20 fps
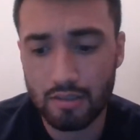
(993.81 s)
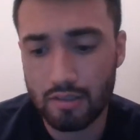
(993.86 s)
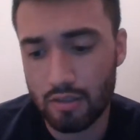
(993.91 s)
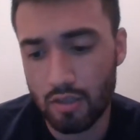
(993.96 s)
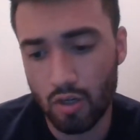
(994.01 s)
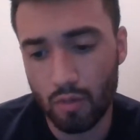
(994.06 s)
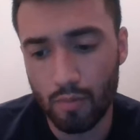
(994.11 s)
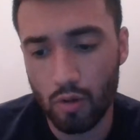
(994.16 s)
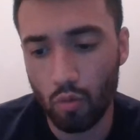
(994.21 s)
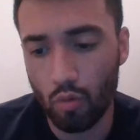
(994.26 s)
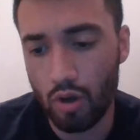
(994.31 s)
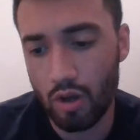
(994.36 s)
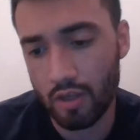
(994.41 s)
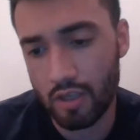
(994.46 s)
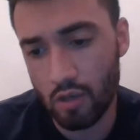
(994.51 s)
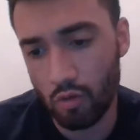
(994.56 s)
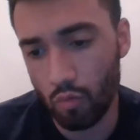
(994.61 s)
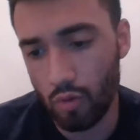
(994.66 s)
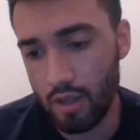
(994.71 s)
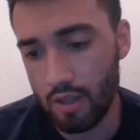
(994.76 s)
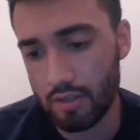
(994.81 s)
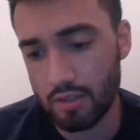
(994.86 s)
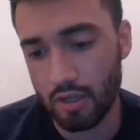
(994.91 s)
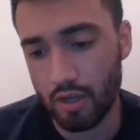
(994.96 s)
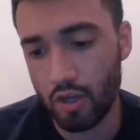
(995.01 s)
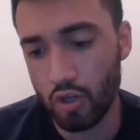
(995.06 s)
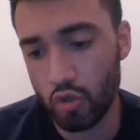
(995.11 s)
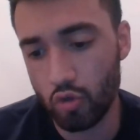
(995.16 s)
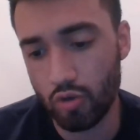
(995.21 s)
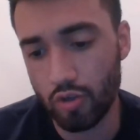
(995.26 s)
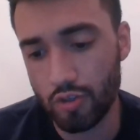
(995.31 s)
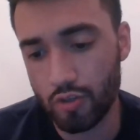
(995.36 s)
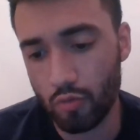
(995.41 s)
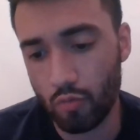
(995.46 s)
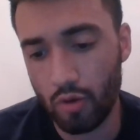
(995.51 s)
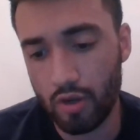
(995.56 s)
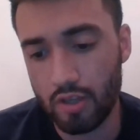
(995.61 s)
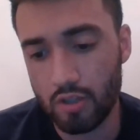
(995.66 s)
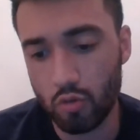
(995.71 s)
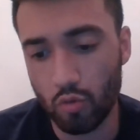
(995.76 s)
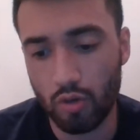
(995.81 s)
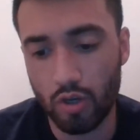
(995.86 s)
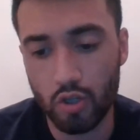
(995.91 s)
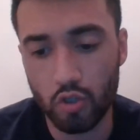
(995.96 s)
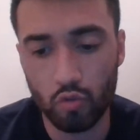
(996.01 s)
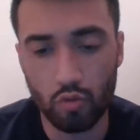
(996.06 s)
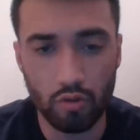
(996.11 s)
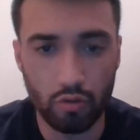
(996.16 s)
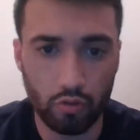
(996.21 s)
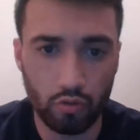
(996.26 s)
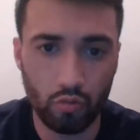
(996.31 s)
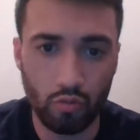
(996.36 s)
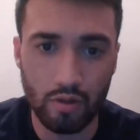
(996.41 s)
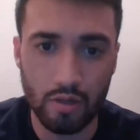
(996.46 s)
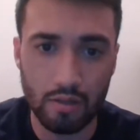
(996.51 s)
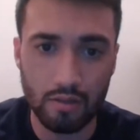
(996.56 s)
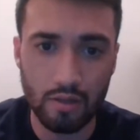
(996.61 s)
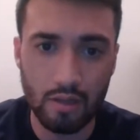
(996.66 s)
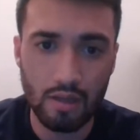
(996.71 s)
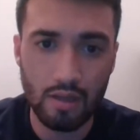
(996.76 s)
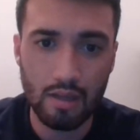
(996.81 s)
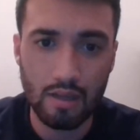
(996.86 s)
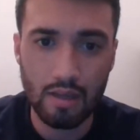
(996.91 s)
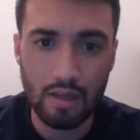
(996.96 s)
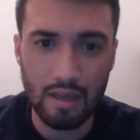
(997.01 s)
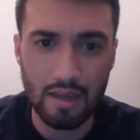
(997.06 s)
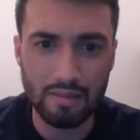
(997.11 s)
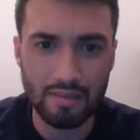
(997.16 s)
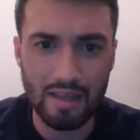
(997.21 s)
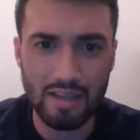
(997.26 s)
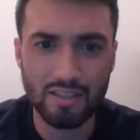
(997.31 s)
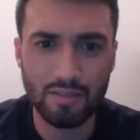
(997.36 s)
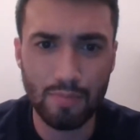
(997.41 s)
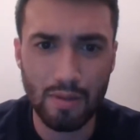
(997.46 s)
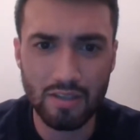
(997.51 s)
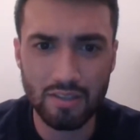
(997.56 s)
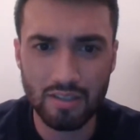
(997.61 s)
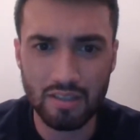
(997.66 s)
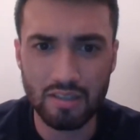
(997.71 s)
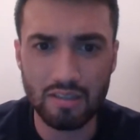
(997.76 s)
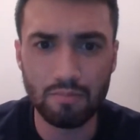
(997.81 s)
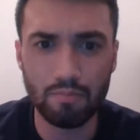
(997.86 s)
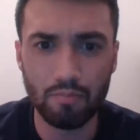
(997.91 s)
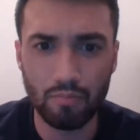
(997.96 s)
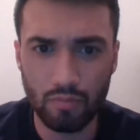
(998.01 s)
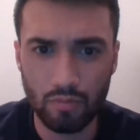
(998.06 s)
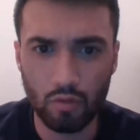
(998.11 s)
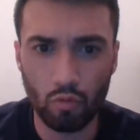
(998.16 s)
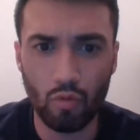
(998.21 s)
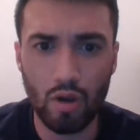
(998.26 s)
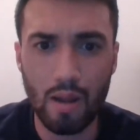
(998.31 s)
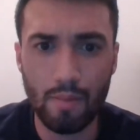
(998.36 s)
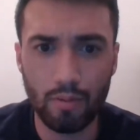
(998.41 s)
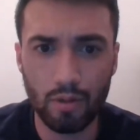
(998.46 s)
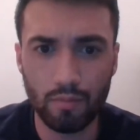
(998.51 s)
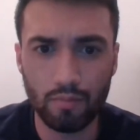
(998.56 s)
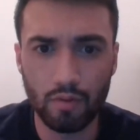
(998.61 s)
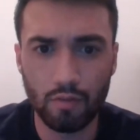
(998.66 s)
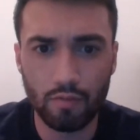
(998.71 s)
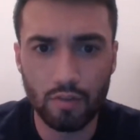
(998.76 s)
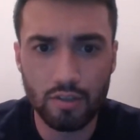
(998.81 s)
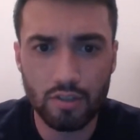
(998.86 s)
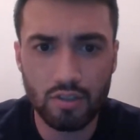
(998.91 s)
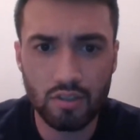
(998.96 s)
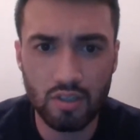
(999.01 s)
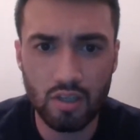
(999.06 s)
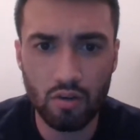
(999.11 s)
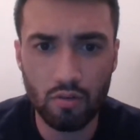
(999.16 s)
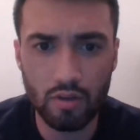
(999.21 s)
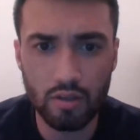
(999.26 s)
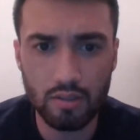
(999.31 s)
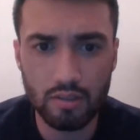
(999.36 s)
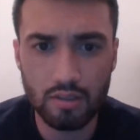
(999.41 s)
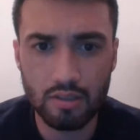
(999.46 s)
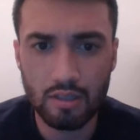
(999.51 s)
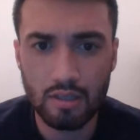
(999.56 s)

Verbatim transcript: You know, Milwaukee wins 120 to 103, and that's basically the wrap up of this series.